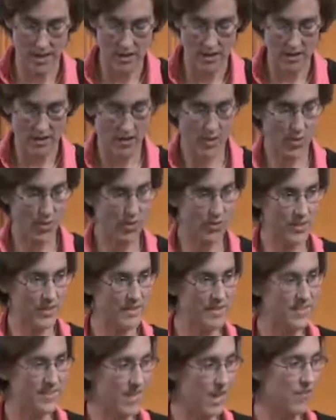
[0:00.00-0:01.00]
So the
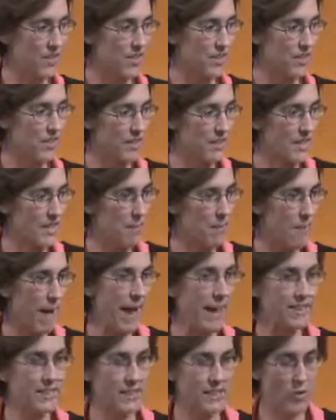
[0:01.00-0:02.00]
7th, the
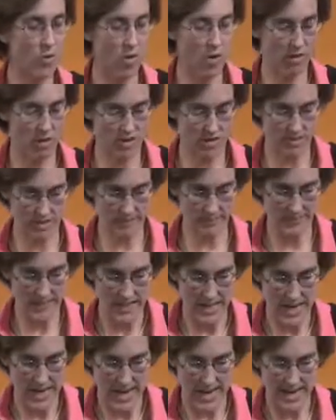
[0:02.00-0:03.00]
climactic oracle,
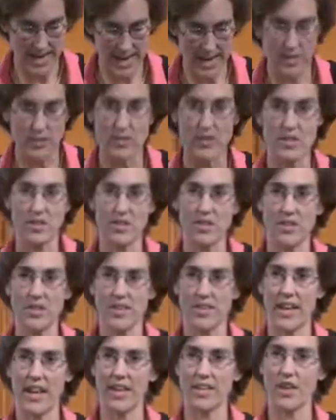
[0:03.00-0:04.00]
announces
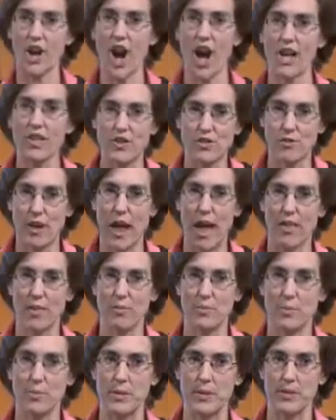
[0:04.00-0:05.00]
that God's wrath
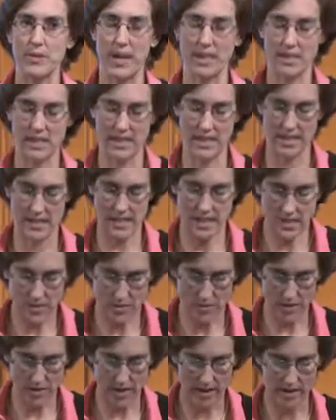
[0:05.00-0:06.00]
will be directed at
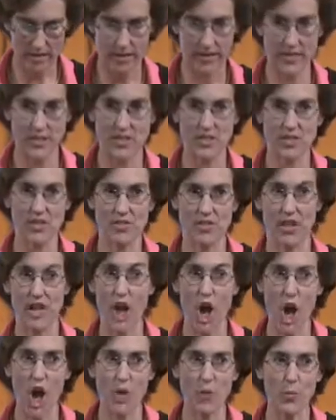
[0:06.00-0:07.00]
Israel. And this is a very
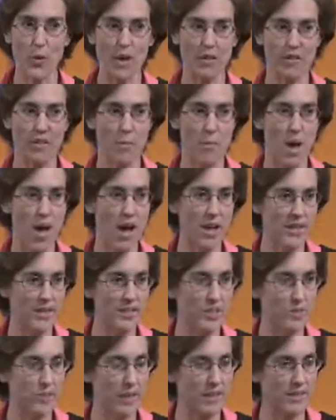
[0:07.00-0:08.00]
unwelcome,
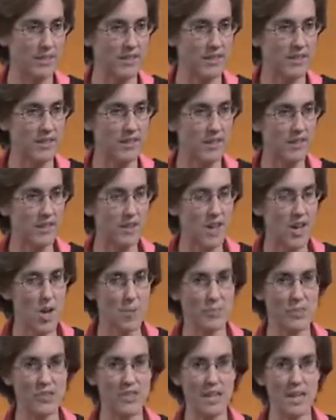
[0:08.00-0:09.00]
unexpected
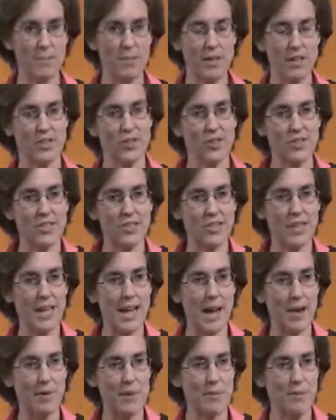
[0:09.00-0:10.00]
statement. And you can see
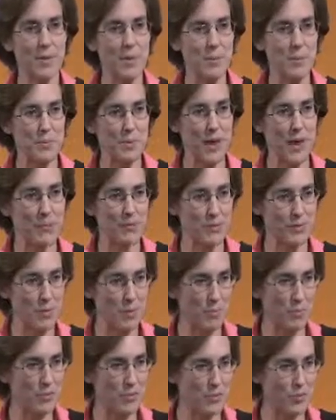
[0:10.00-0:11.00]
how he perhaps would
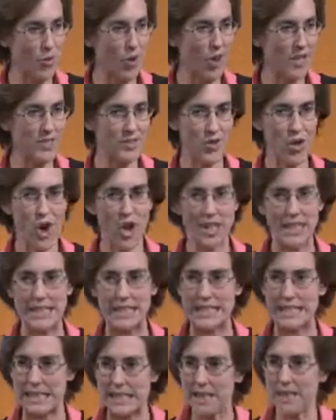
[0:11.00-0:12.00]
almost draw his
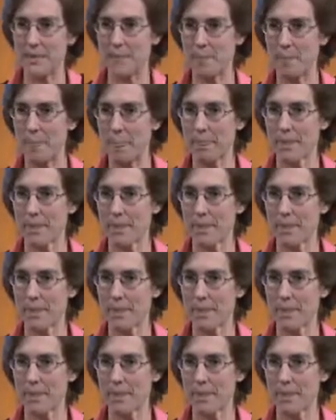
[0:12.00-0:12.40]
audience in,